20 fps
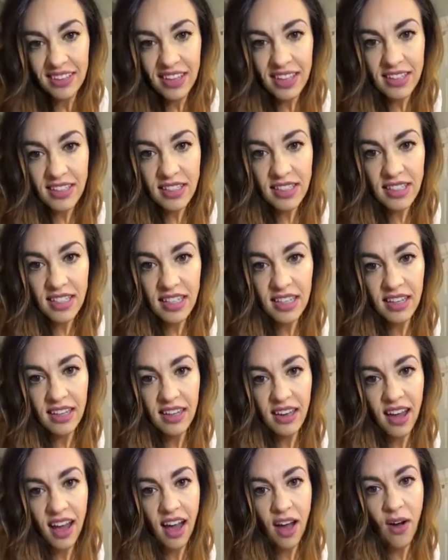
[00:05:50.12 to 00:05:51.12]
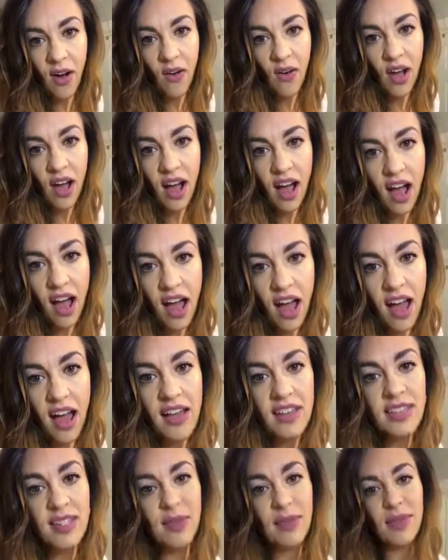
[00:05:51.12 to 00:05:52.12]
Let's see. Oh,
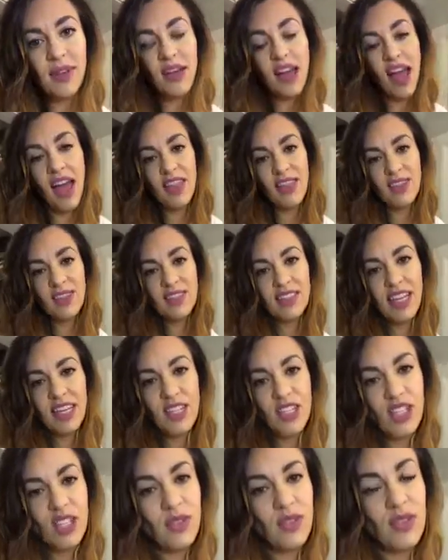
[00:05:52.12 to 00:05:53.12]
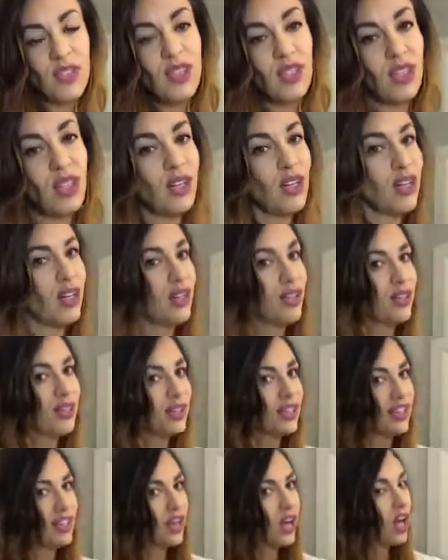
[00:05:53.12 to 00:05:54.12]
Heather's saying she uses a
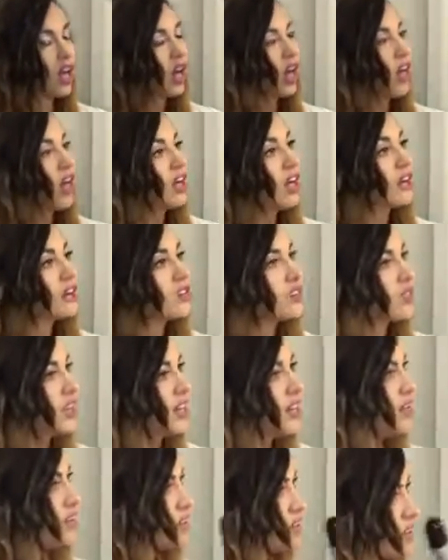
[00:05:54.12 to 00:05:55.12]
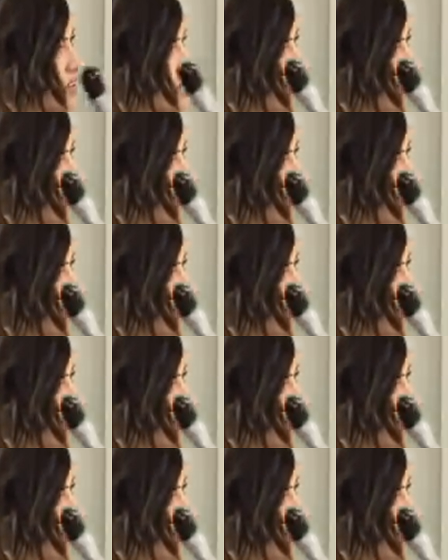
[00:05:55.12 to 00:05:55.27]
straightener to